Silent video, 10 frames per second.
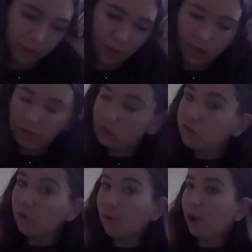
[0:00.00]
and
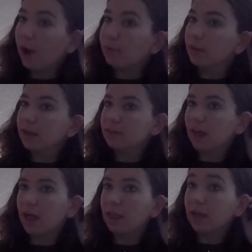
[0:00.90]
so I realized
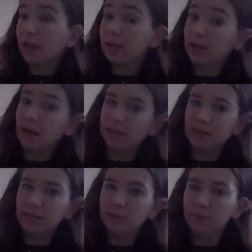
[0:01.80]
that like I kind of
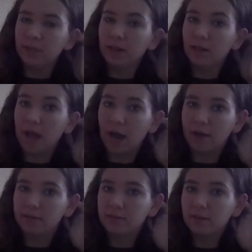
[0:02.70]
need to be in
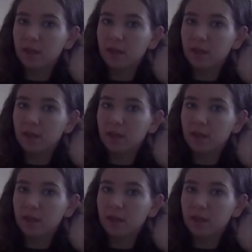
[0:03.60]
class